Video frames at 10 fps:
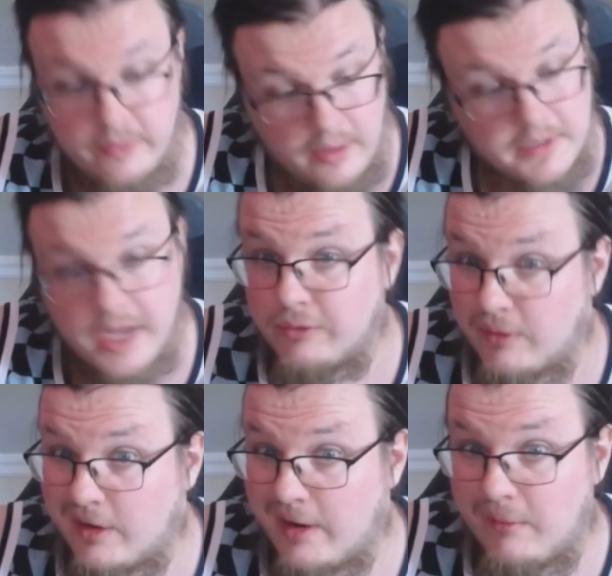I'm kind of
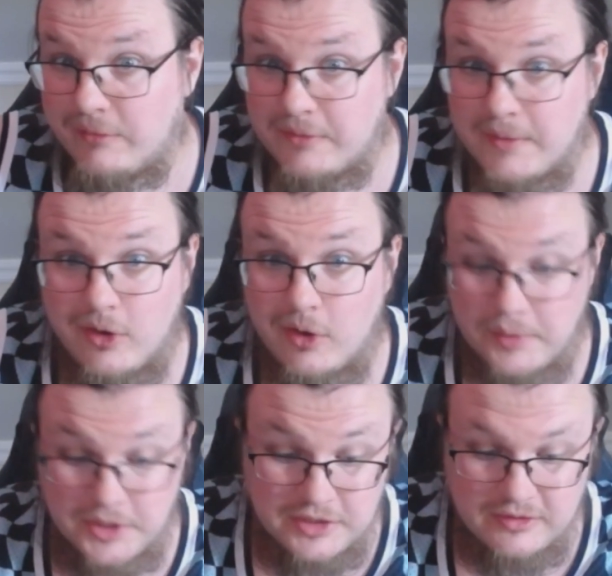running out with the amount of
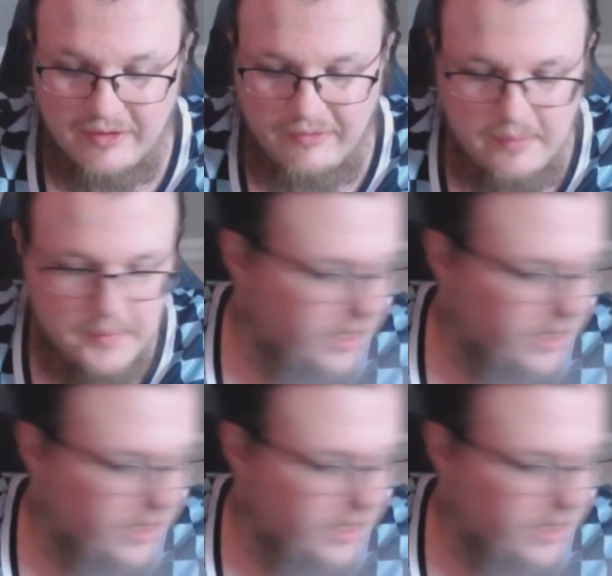RPG stuff I buy.